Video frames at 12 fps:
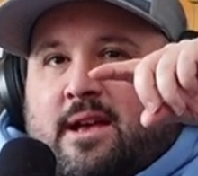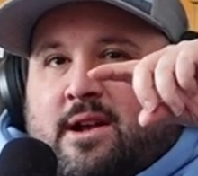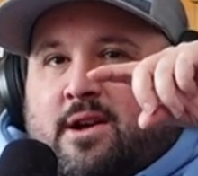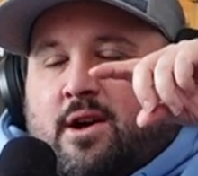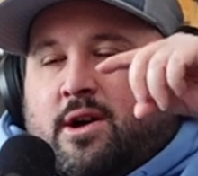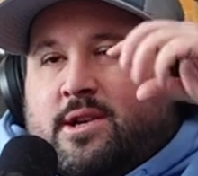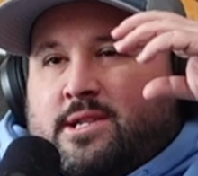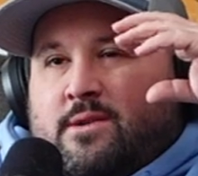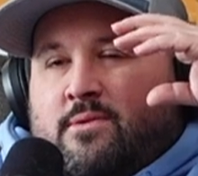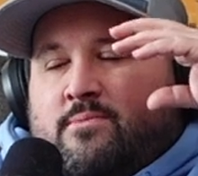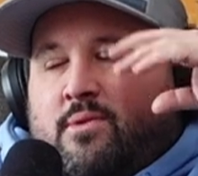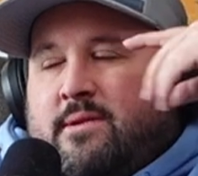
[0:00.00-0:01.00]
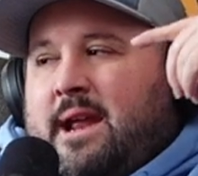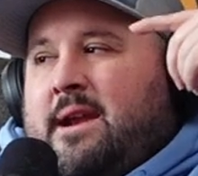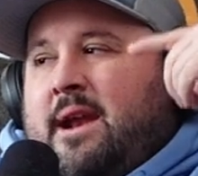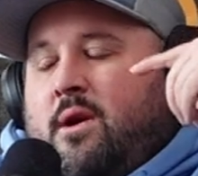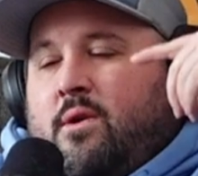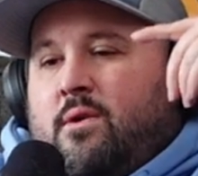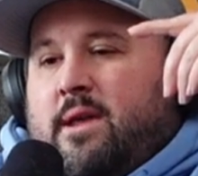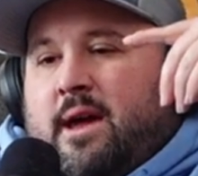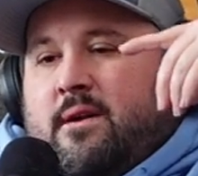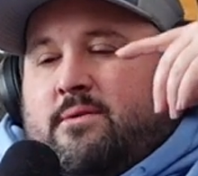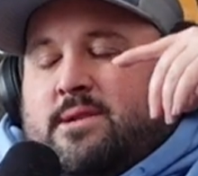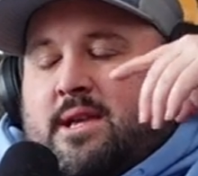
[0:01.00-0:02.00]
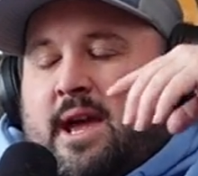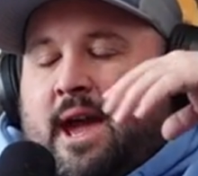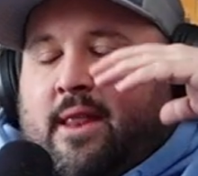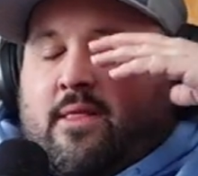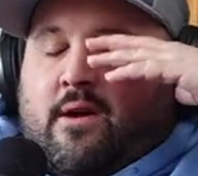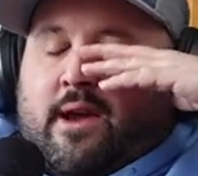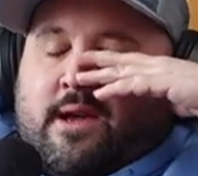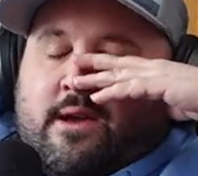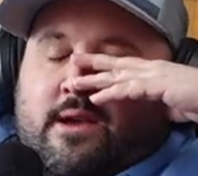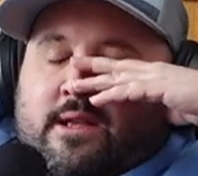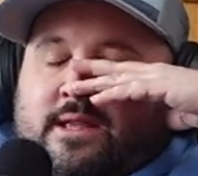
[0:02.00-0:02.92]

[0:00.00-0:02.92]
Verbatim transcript: because we were down at Old House, and like,